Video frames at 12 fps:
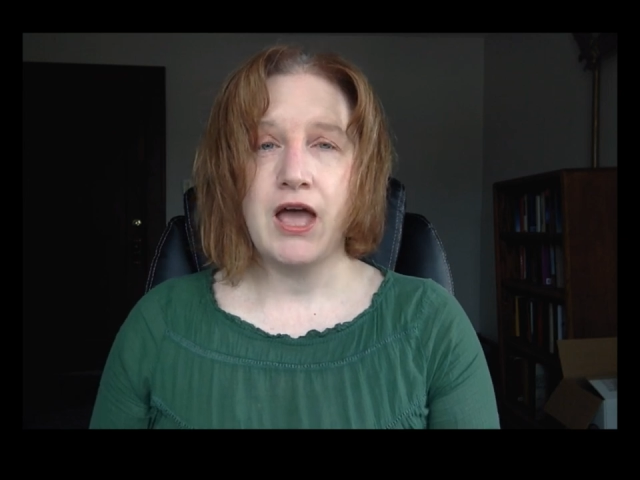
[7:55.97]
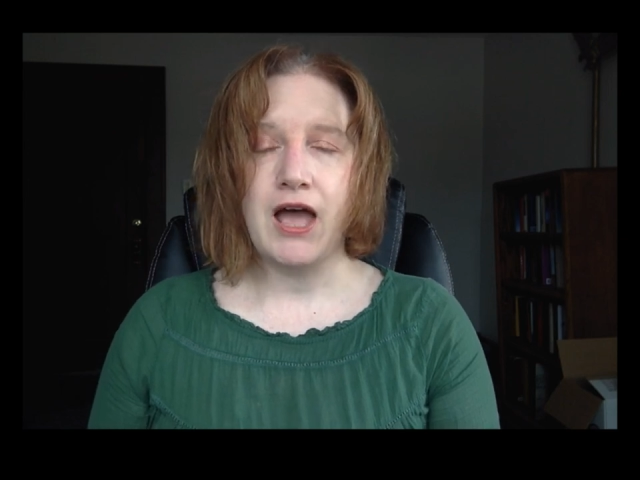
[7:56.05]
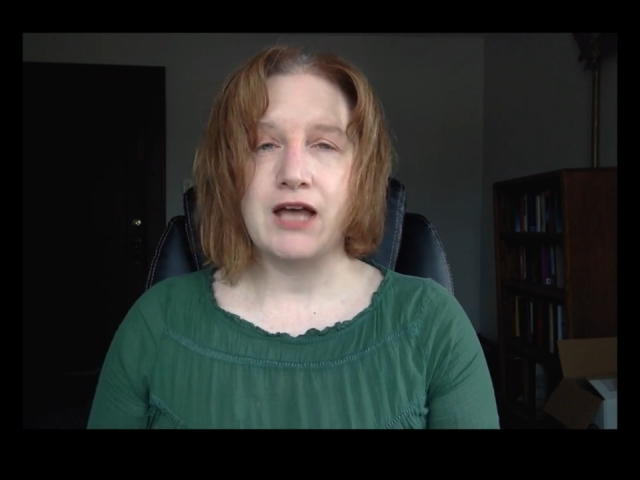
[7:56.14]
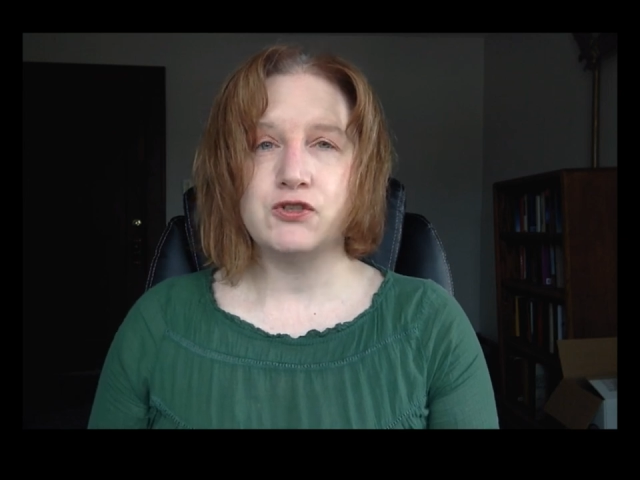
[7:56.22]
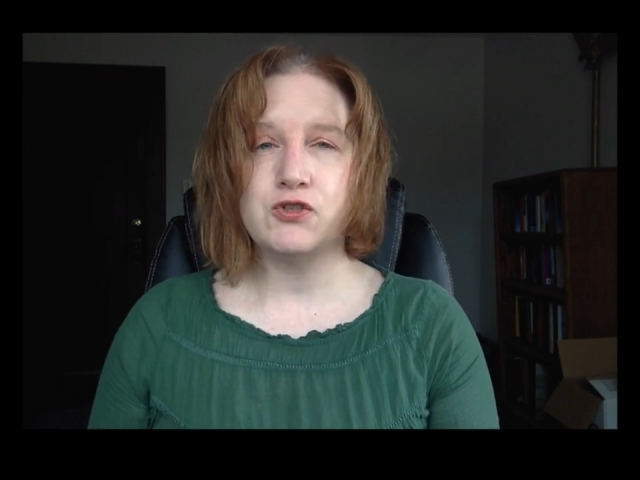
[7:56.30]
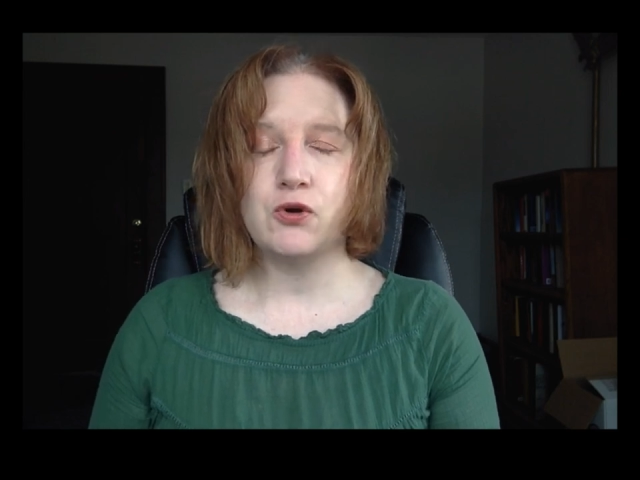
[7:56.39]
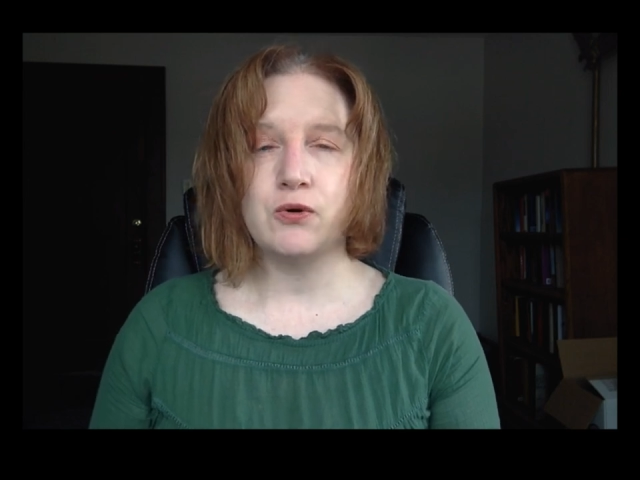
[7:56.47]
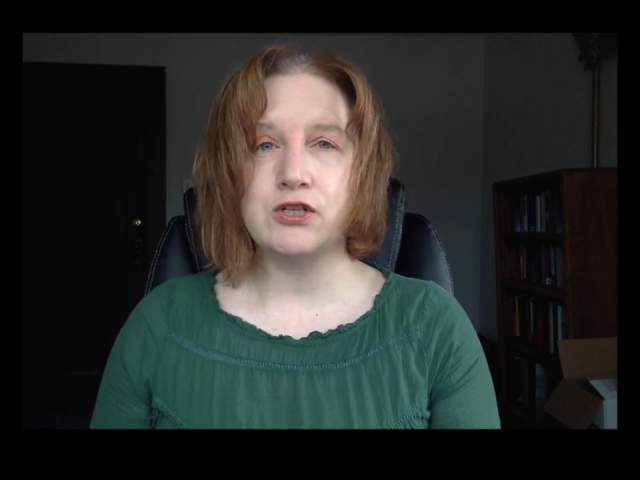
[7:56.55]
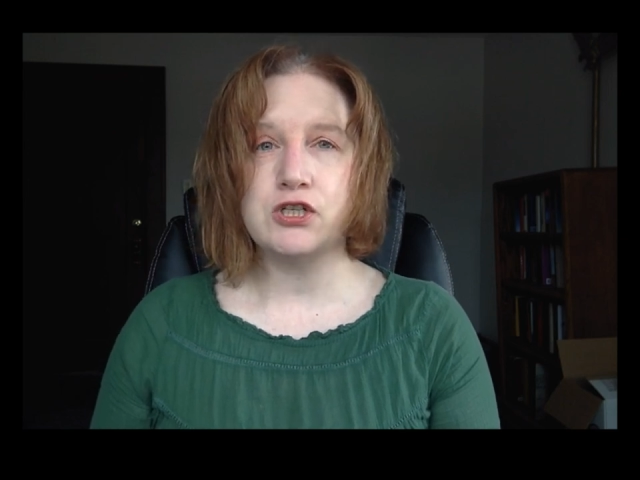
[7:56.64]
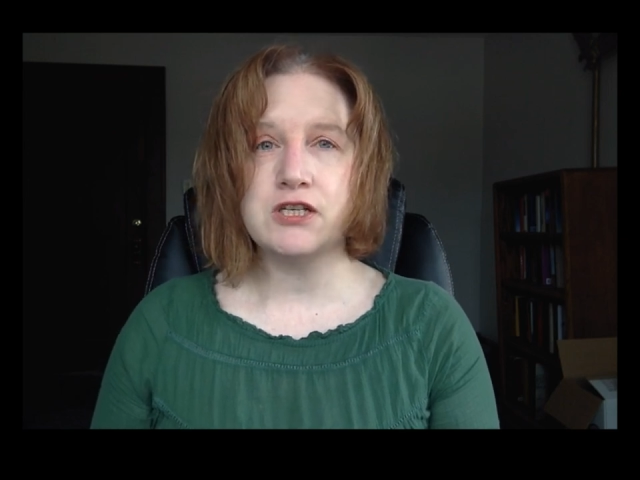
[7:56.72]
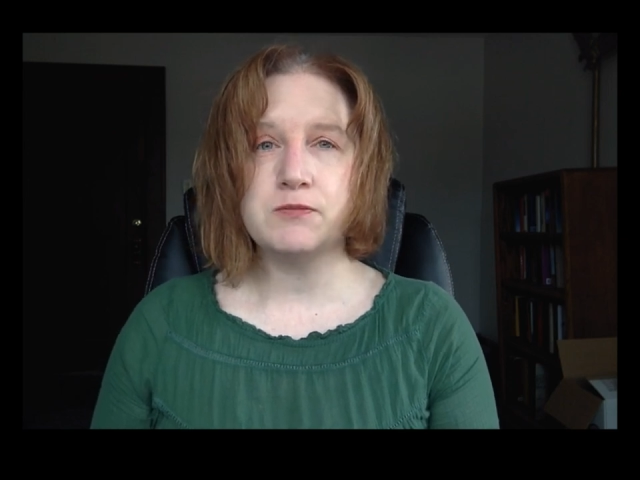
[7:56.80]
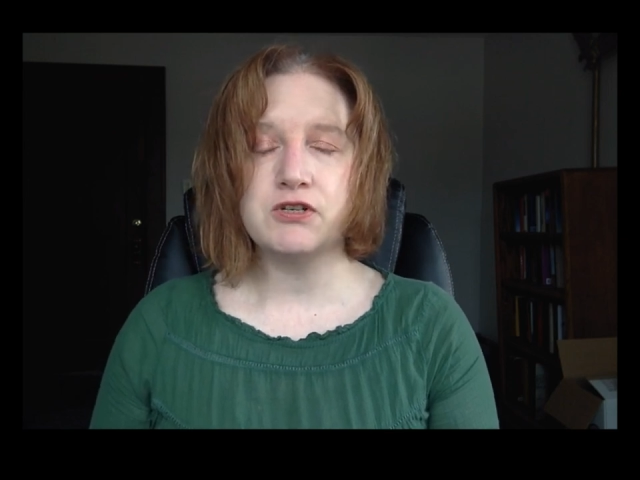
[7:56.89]
And so in
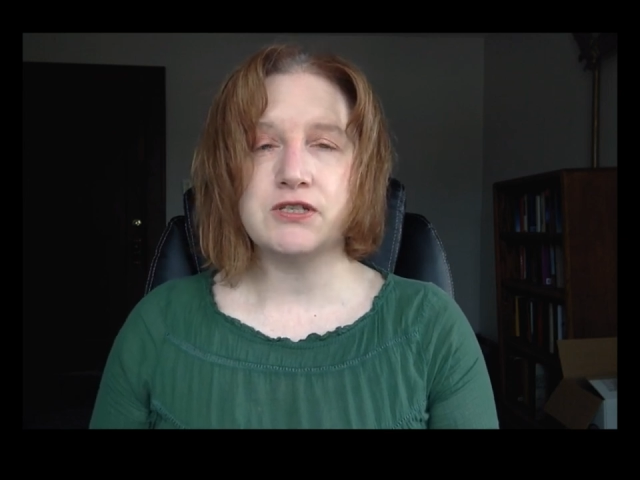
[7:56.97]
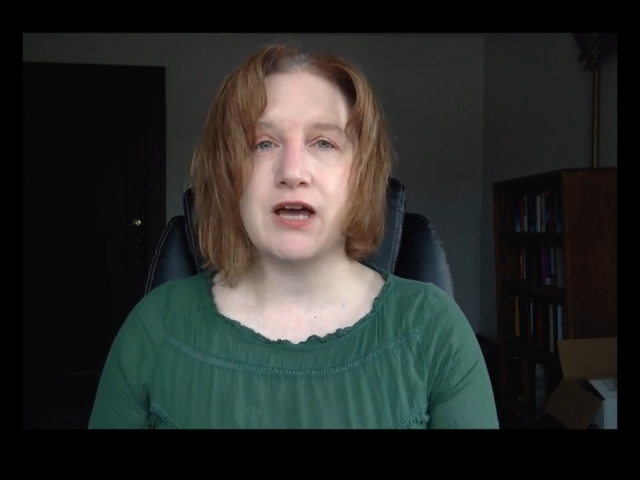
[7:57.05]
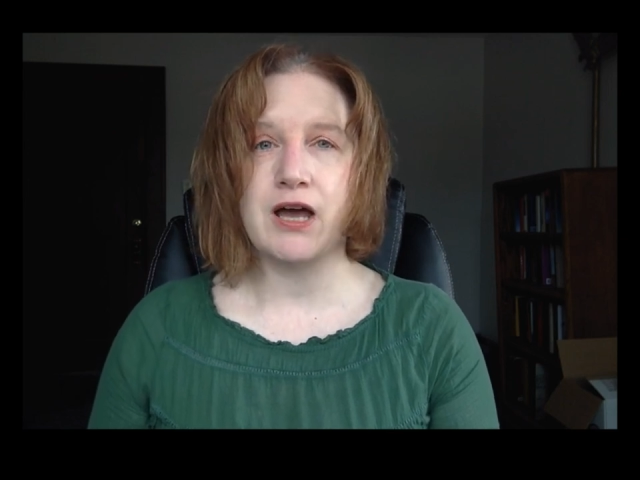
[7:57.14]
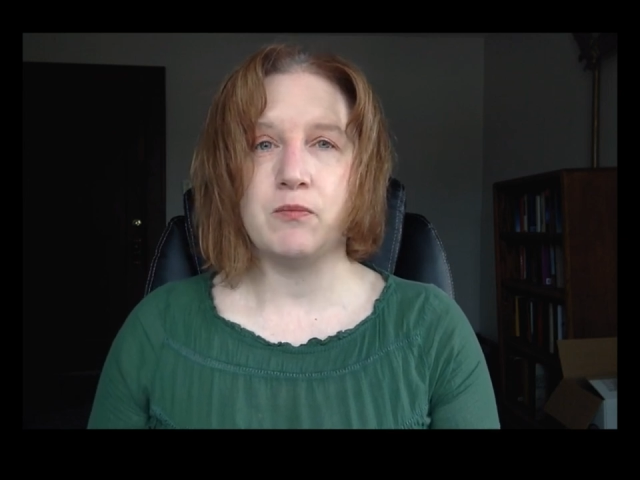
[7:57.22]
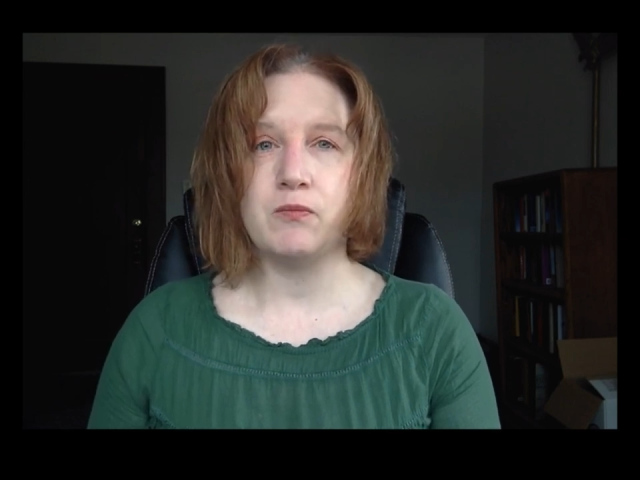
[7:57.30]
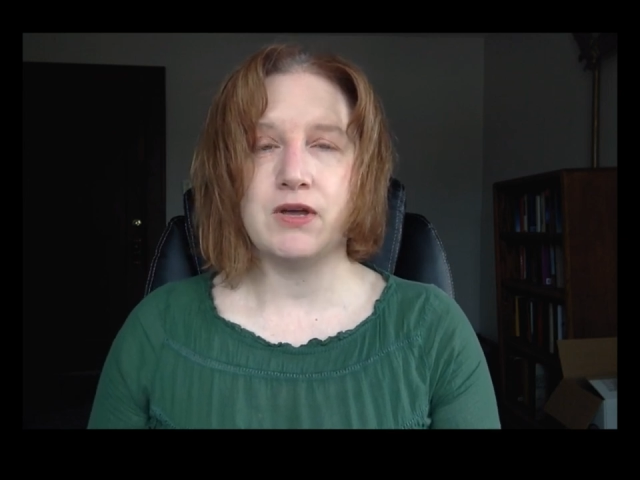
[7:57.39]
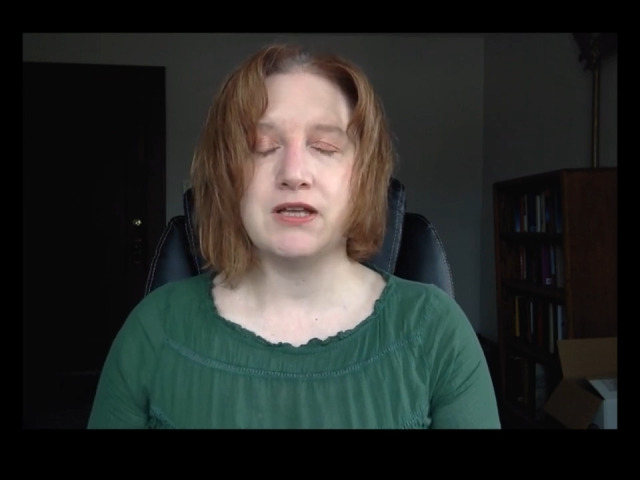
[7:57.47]
Shakespeare's time,